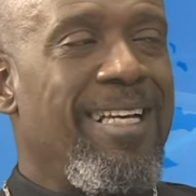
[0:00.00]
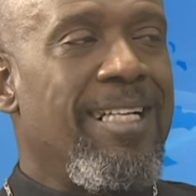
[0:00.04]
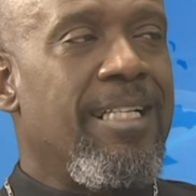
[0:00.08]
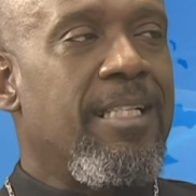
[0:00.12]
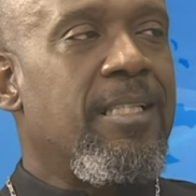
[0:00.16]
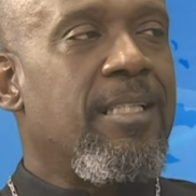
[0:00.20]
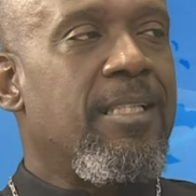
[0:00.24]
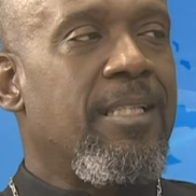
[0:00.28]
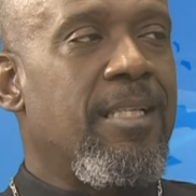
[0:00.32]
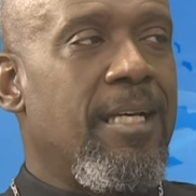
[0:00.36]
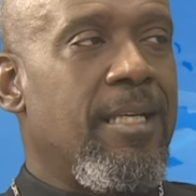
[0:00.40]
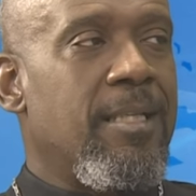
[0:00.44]

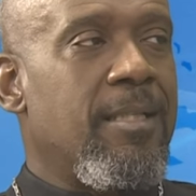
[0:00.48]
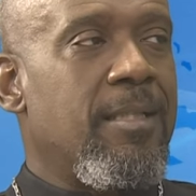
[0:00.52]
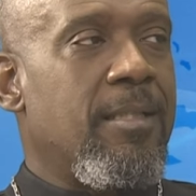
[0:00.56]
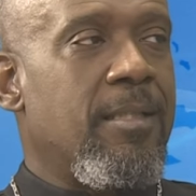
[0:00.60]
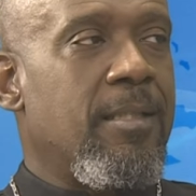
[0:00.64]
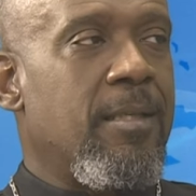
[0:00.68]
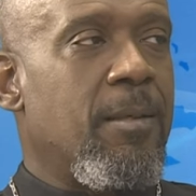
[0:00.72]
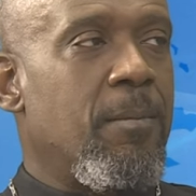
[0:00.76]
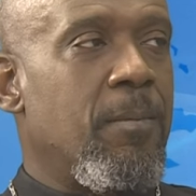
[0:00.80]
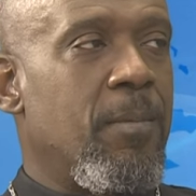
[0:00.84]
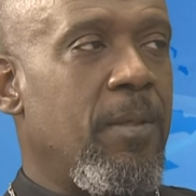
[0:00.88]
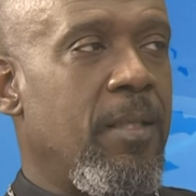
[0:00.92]
It
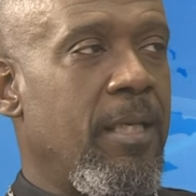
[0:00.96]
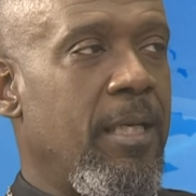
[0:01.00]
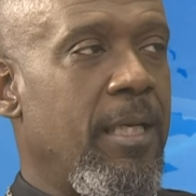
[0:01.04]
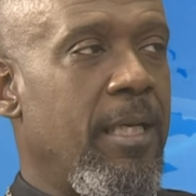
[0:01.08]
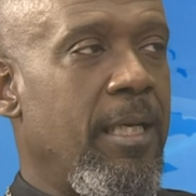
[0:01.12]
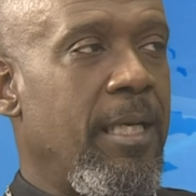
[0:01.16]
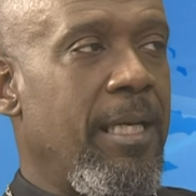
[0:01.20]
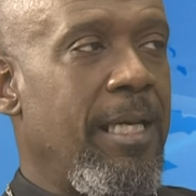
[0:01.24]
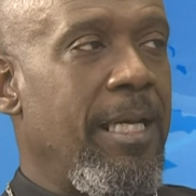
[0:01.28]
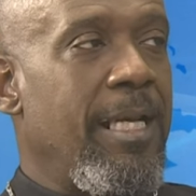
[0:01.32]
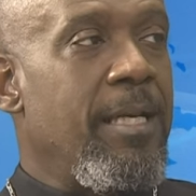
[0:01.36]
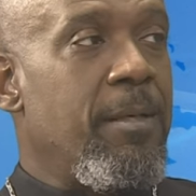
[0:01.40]
says
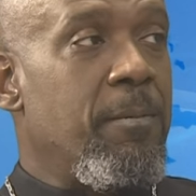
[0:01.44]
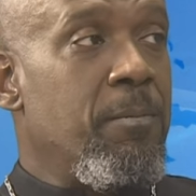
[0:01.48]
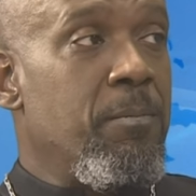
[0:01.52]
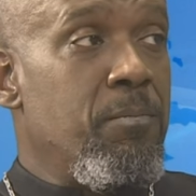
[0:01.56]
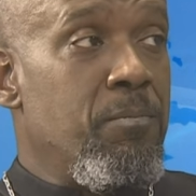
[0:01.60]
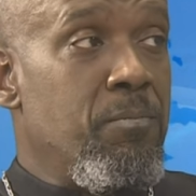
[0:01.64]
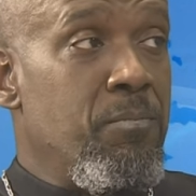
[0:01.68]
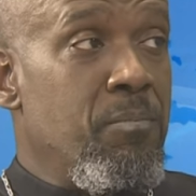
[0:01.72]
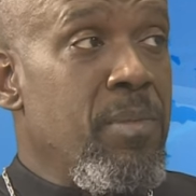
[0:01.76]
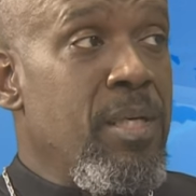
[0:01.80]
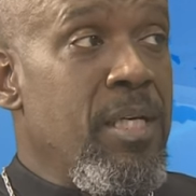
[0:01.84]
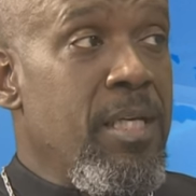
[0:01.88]
something. It
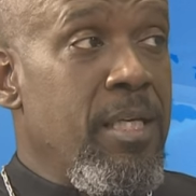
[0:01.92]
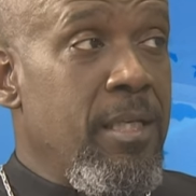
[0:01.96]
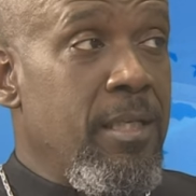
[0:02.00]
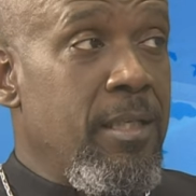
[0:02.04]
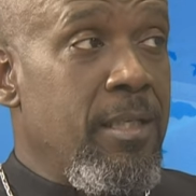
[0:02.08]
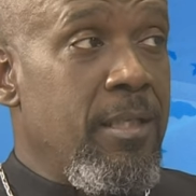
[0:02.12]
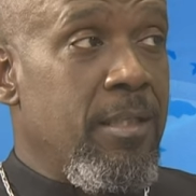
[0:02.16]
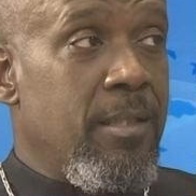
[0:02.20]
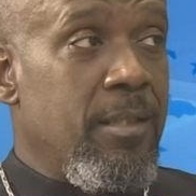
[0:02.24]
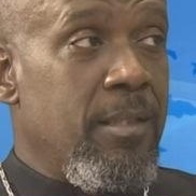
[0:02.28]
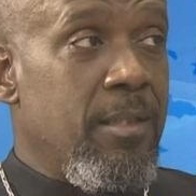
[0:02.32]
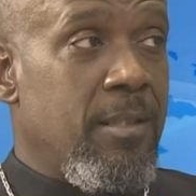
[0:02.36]

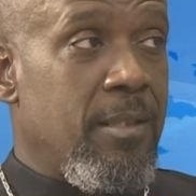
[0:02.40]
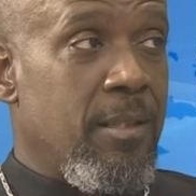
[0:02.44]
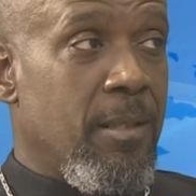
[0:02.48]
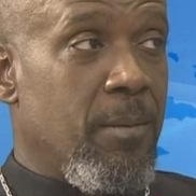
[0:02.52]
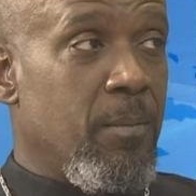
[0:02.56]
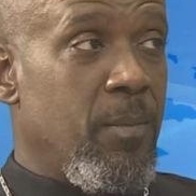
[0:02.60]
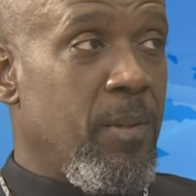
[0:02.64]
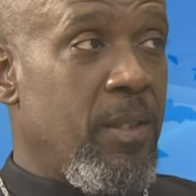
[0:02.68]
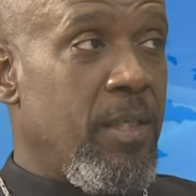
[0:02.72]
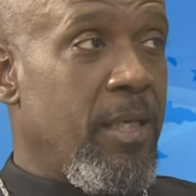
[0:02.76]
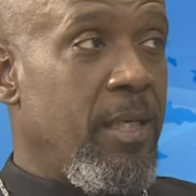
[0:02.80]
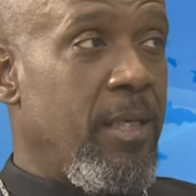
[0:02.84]
means
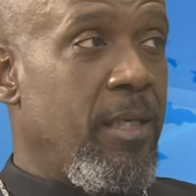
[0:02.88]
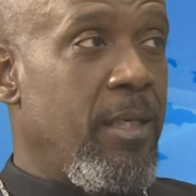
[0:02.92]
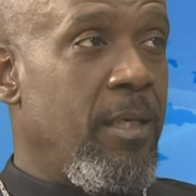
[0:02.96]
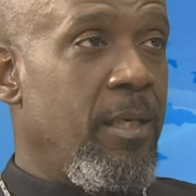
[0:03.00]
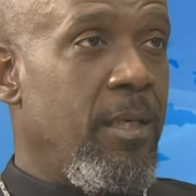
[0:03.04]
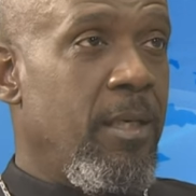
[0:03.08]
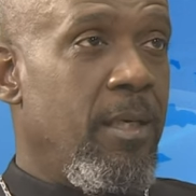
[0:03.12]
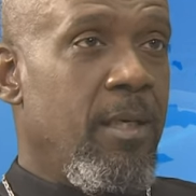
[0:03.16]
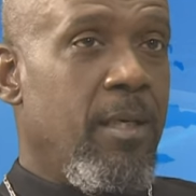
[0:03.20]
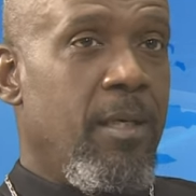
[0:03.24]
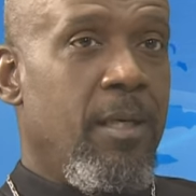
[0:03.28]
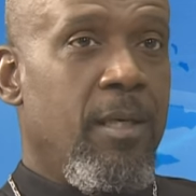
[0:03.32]
something.